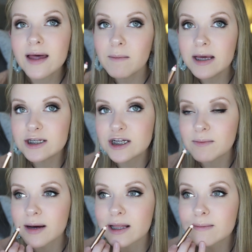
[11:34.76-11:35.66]
I may
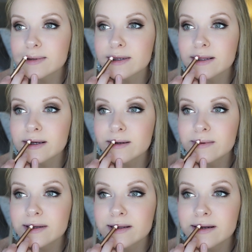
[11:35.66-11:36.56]
cheat my lips a little
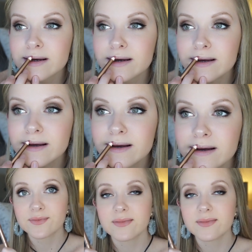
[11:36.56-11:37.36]
bit today.